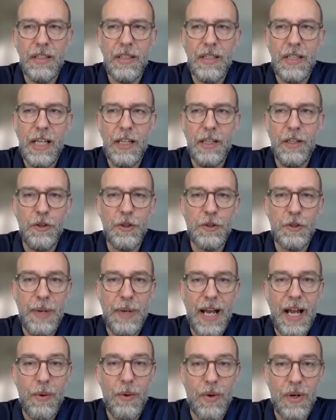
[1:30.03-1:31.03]
they lose
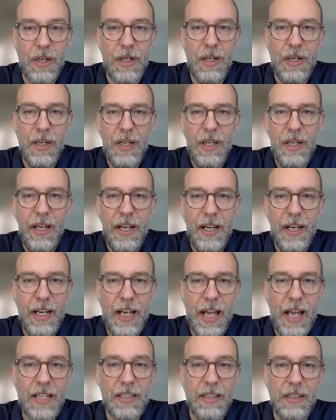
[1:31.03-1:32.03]
power and
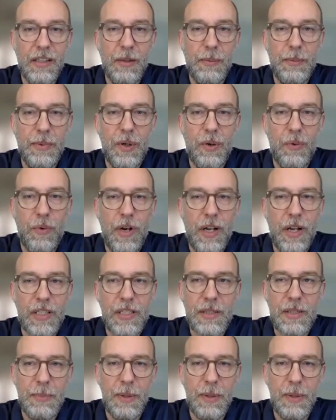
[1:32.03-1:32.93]
it has a little bit of risk.